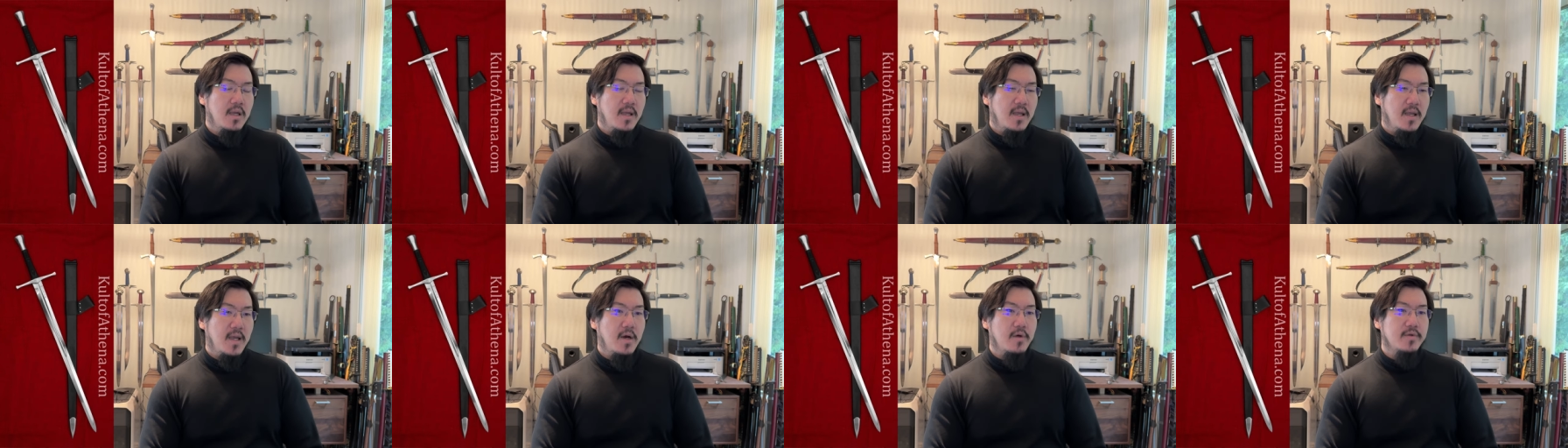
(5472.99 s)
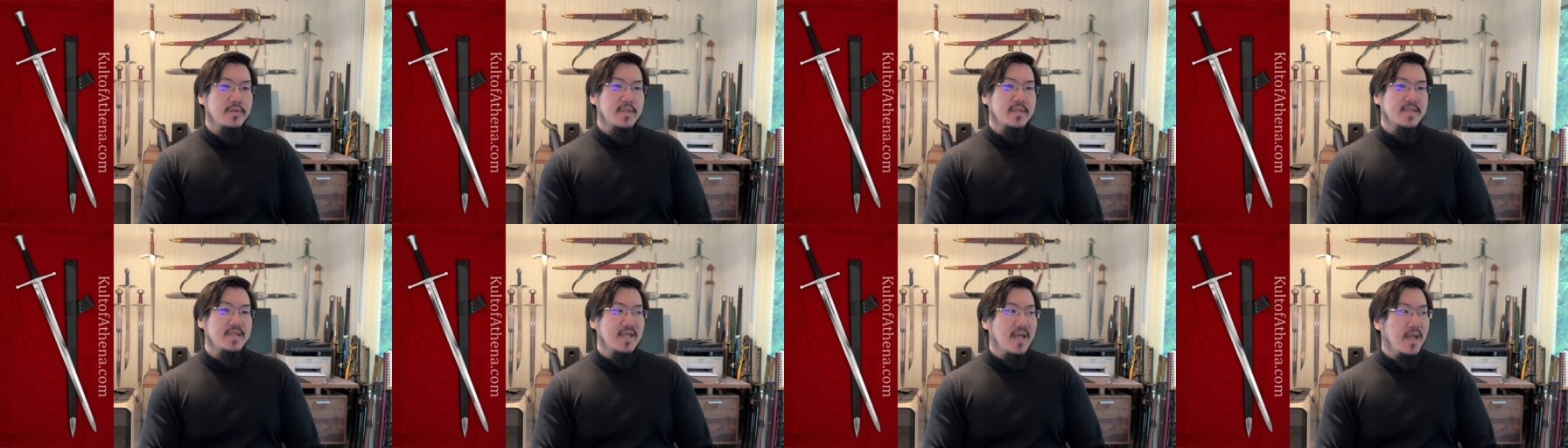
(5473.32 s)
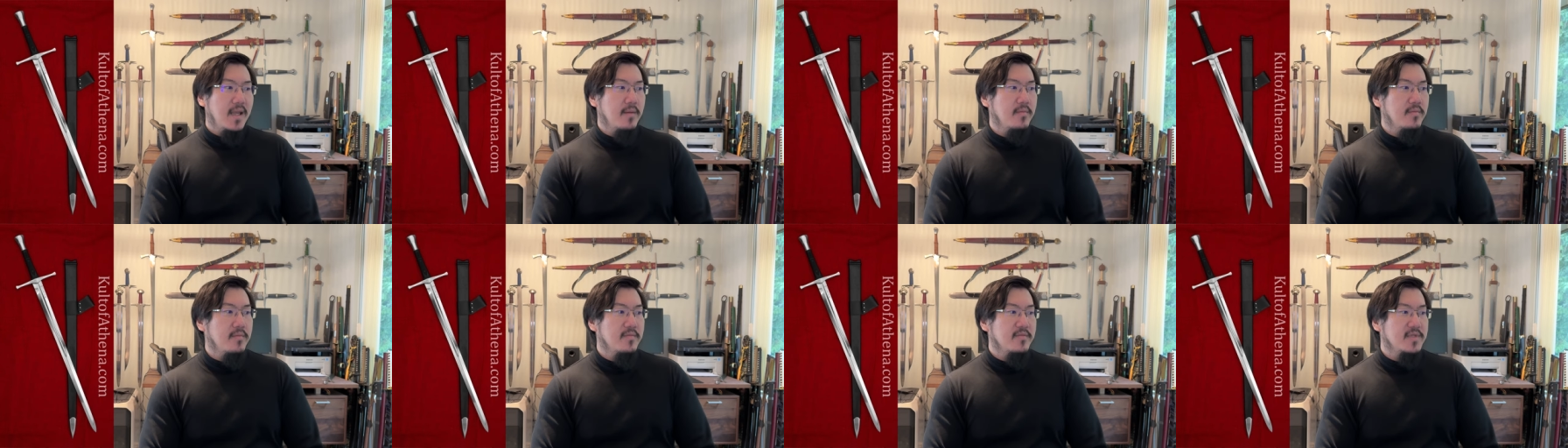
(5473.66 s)
held the
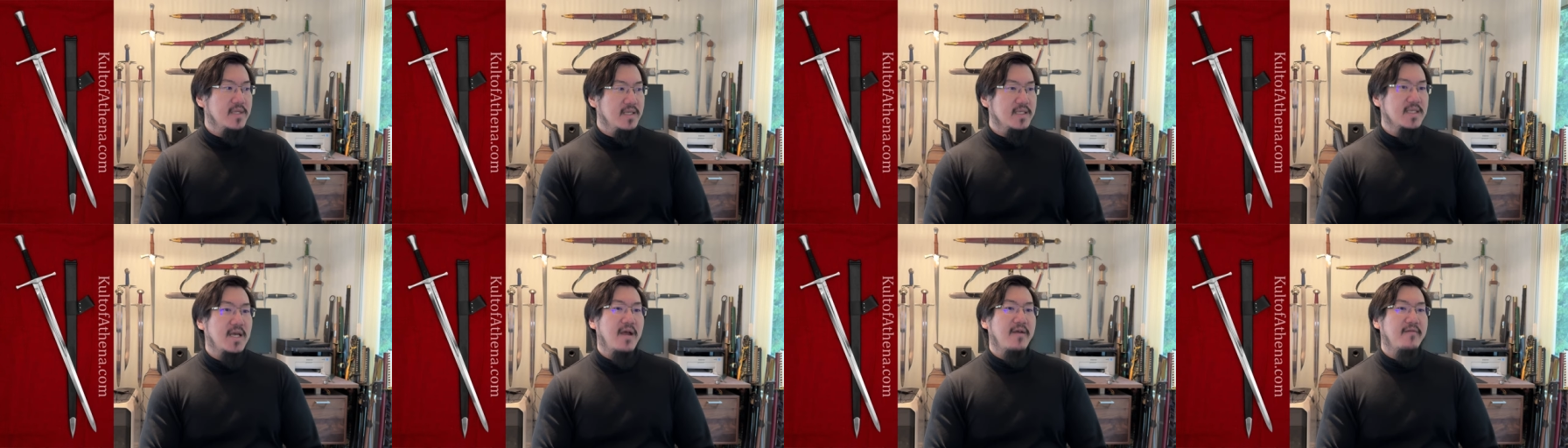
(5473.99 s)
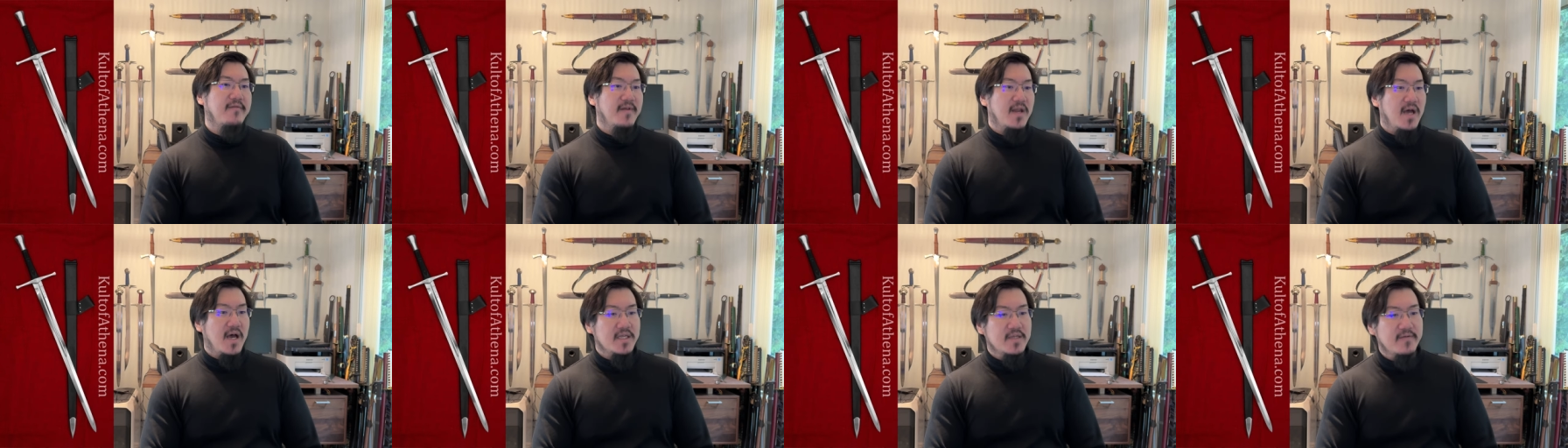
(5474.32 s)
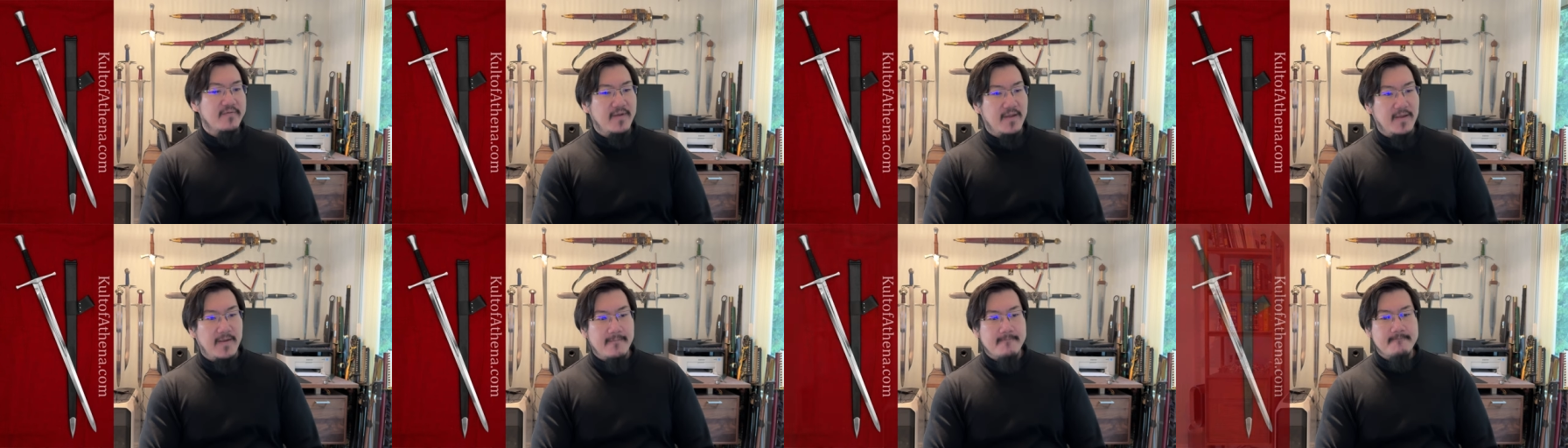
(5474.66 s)
same design
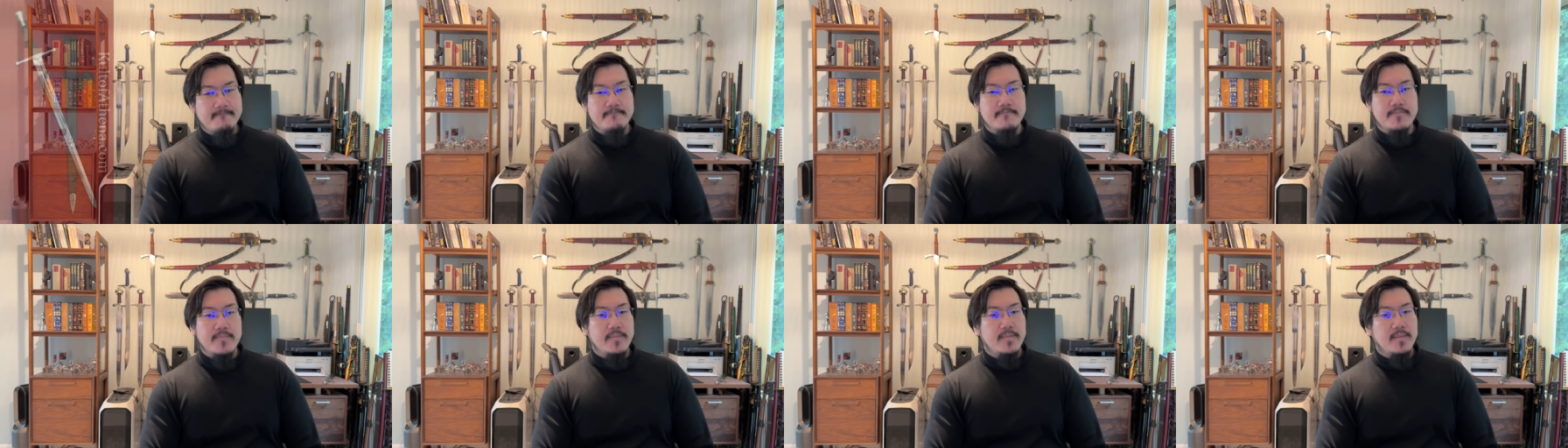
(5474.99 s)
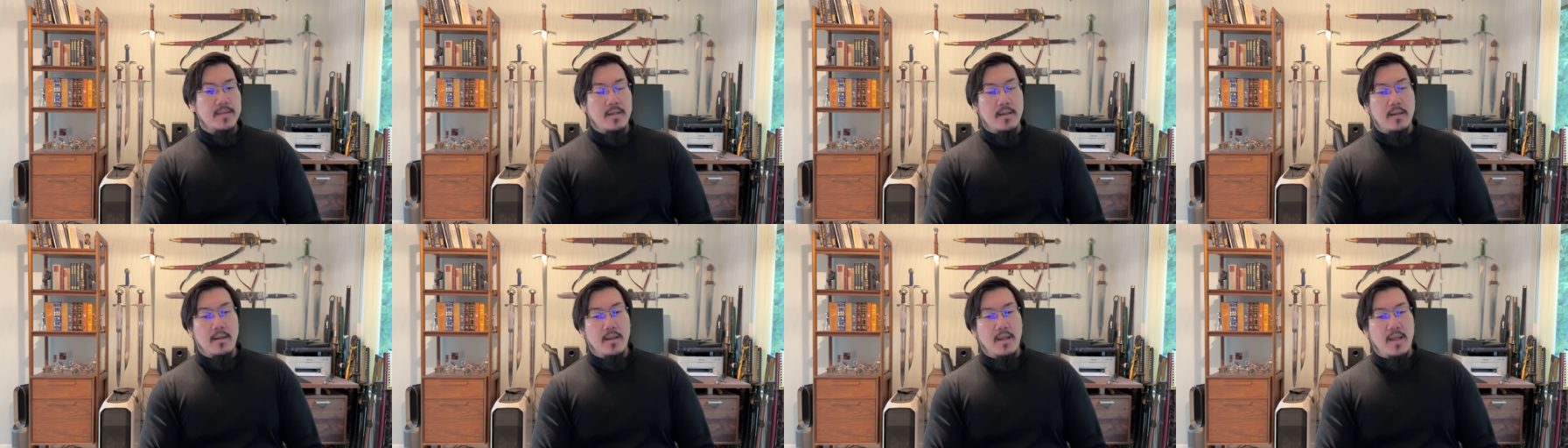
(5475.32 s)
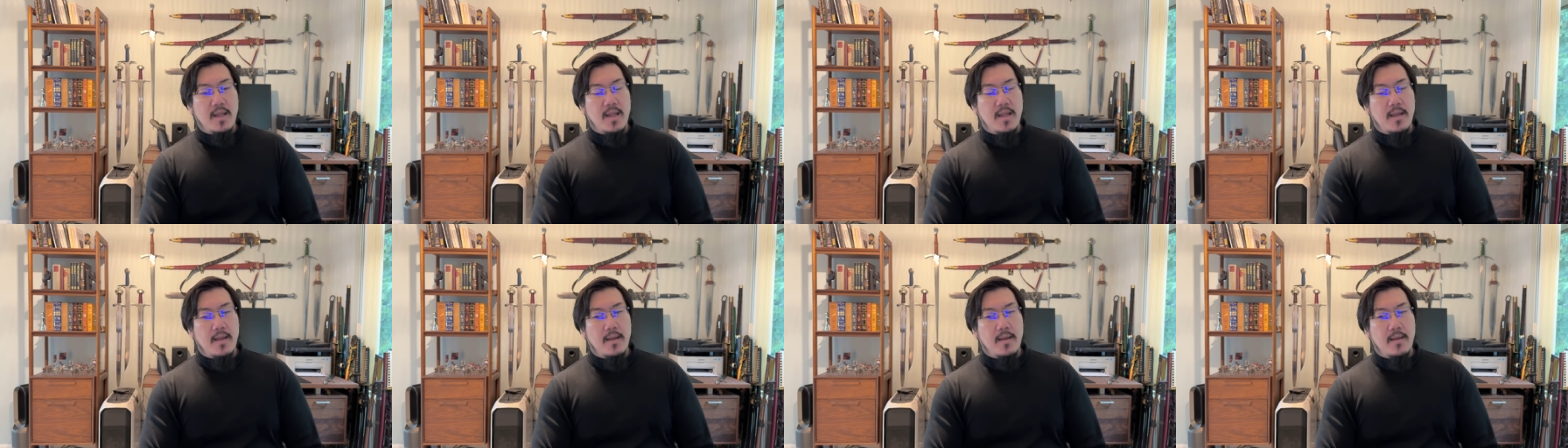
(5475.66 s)
philosophy.
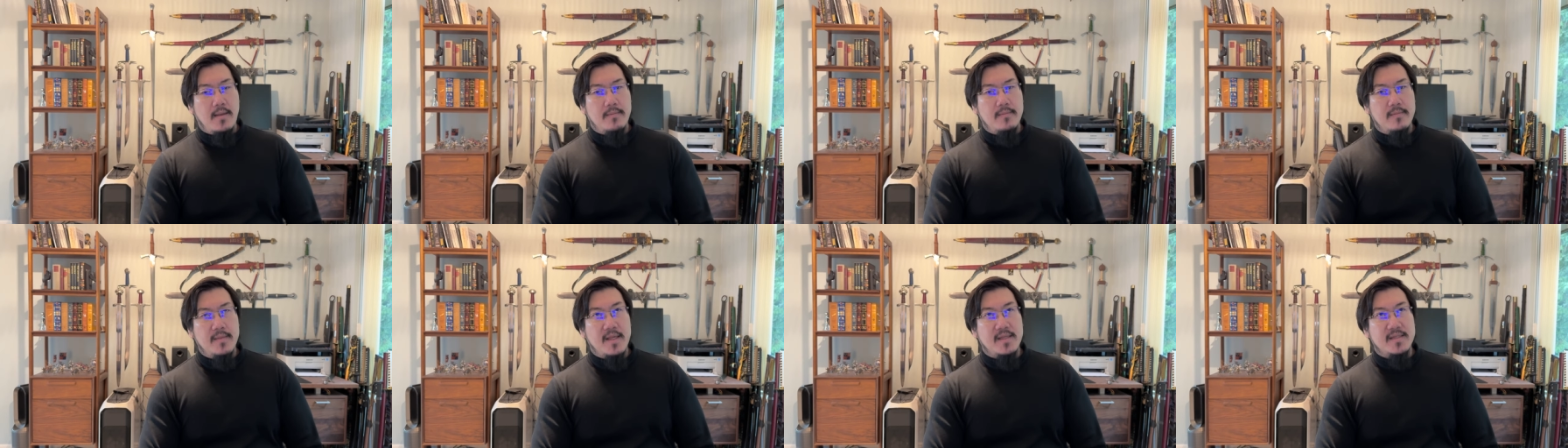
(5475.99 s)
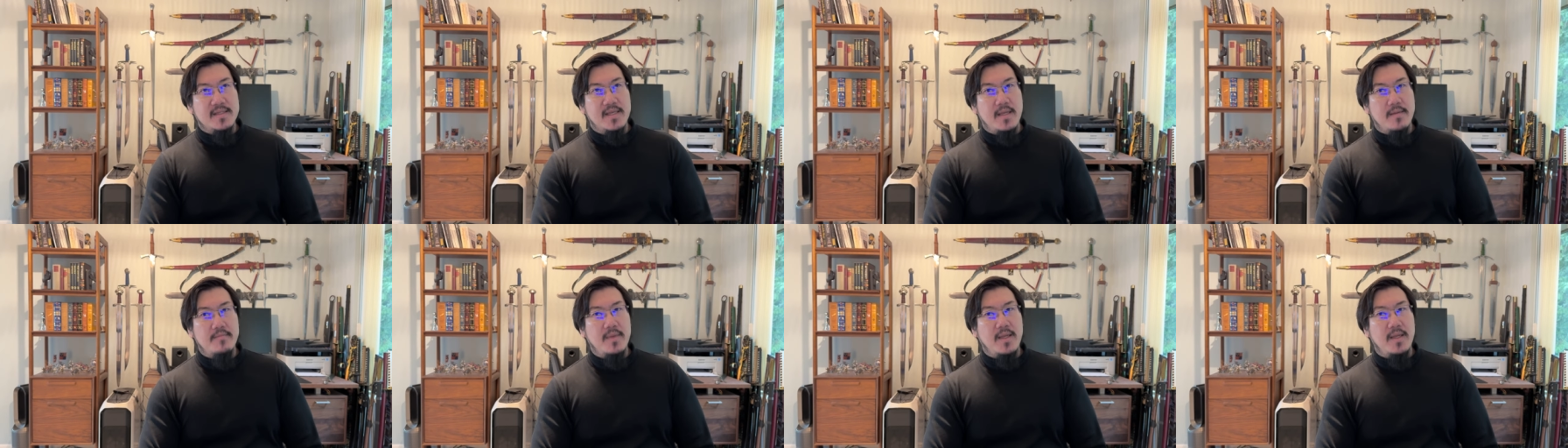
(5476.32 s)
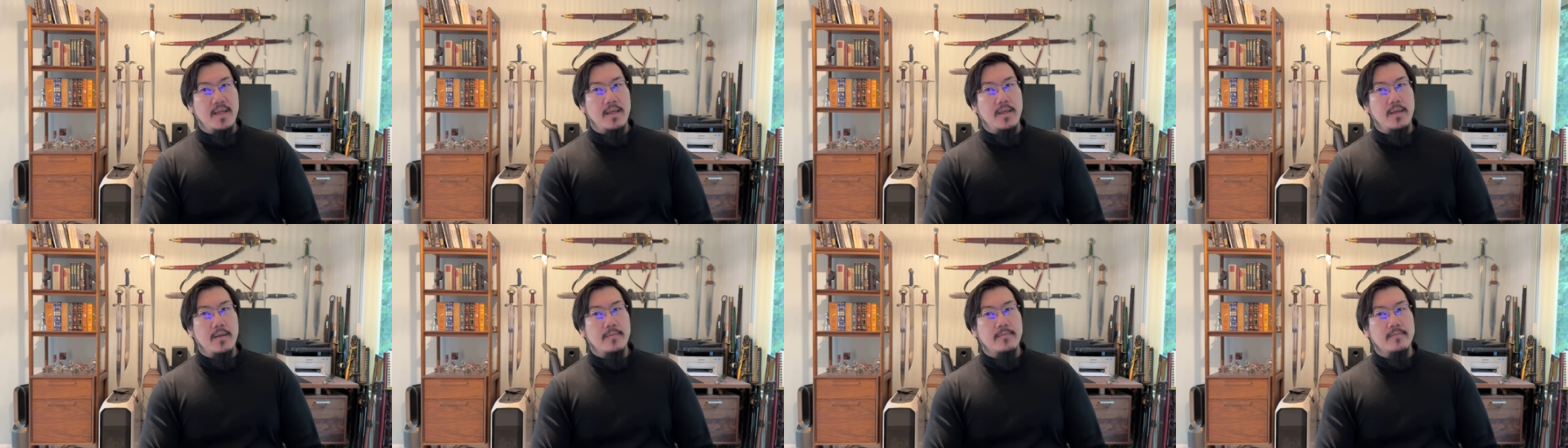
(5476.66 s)
And they sent
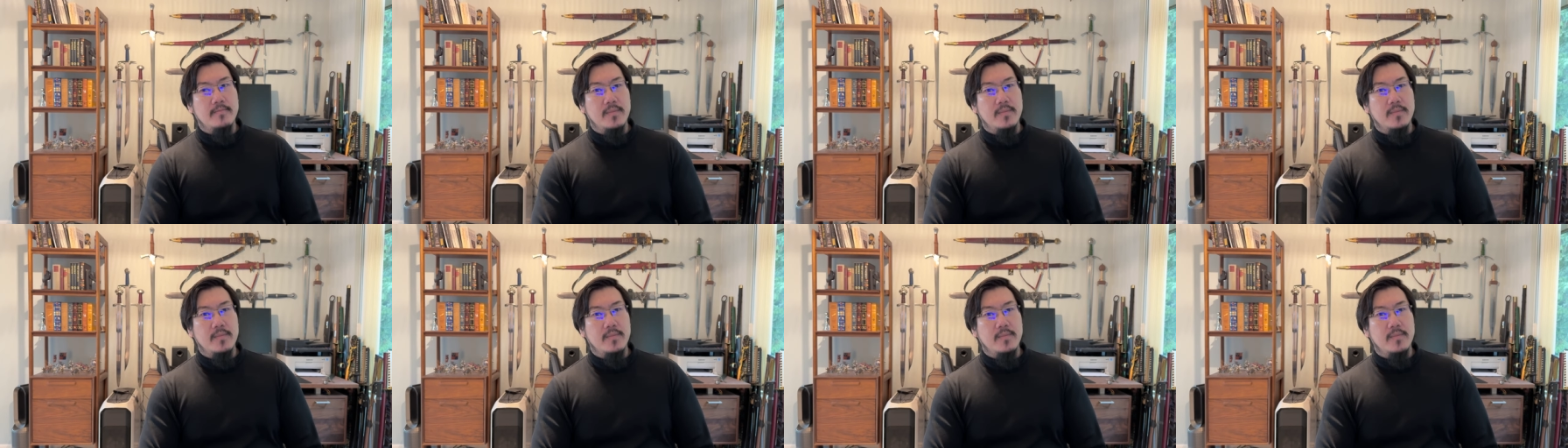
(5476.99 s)
me